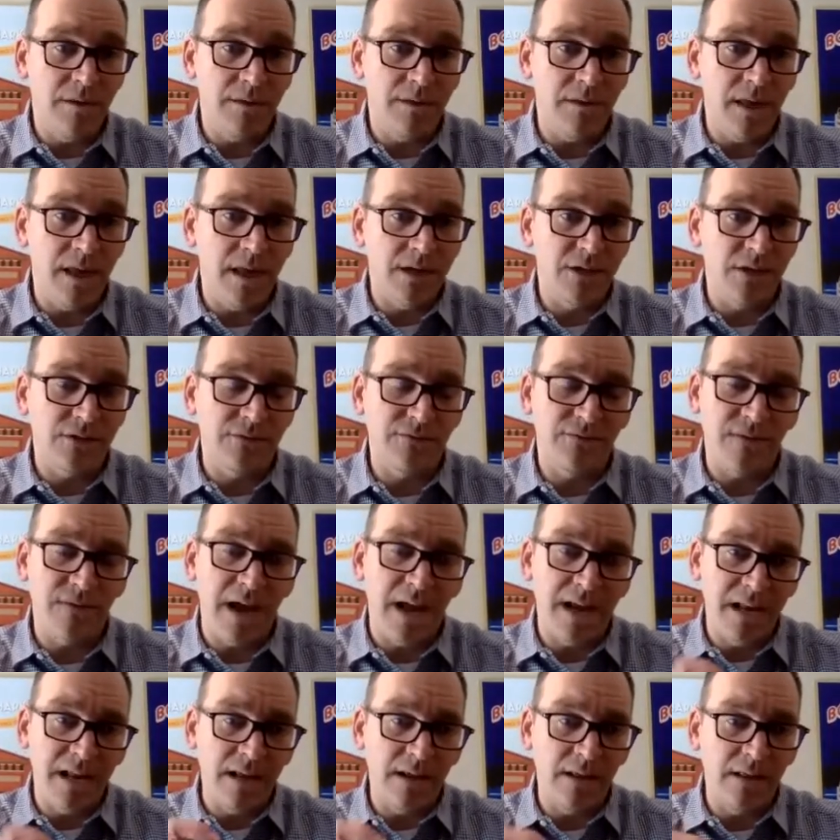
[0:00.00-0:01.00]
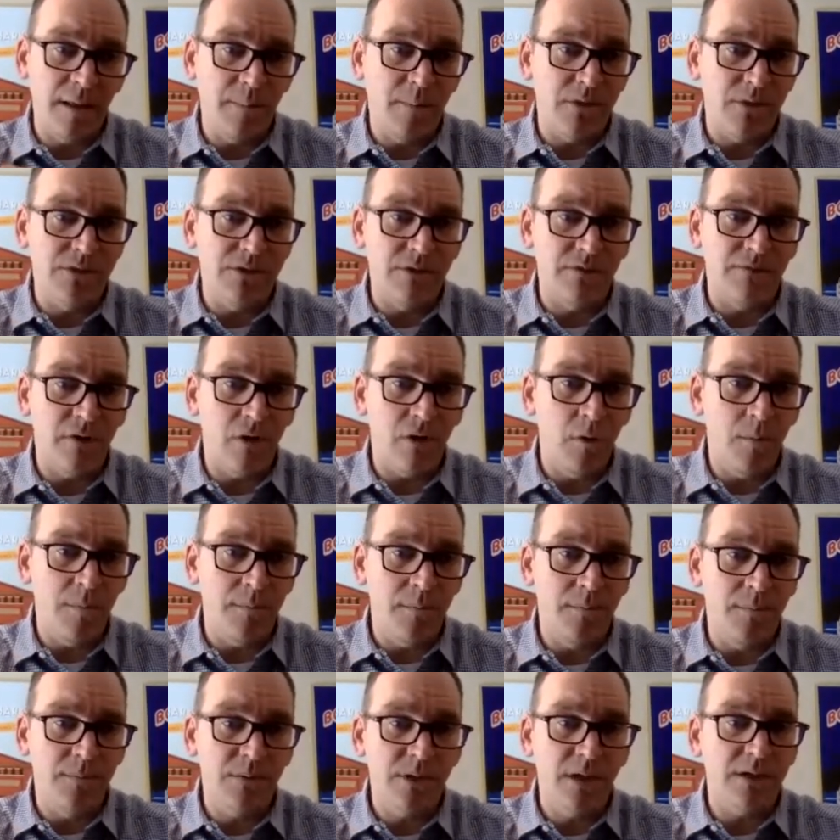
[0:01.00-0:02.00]
and just finding glimmers of hope
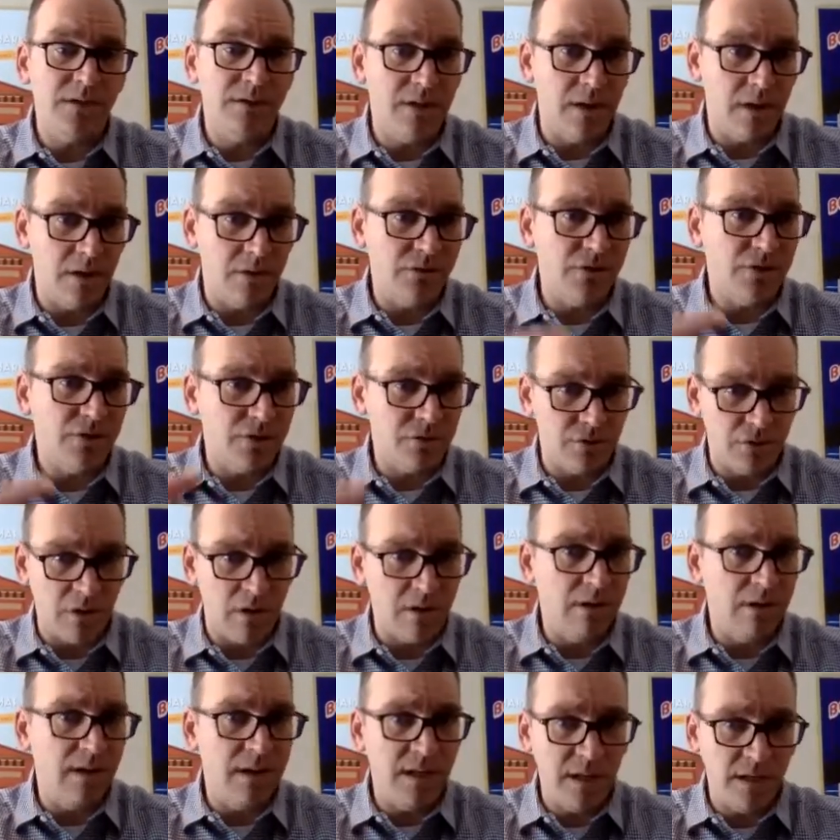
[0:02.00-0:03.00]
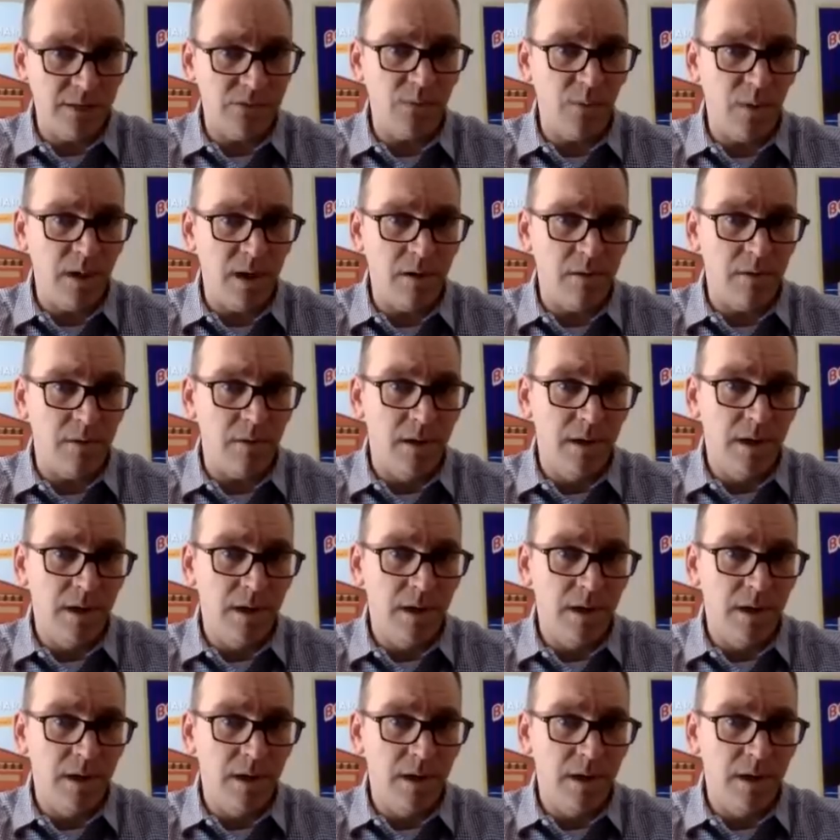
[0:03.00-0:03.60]
because they're struggling as well.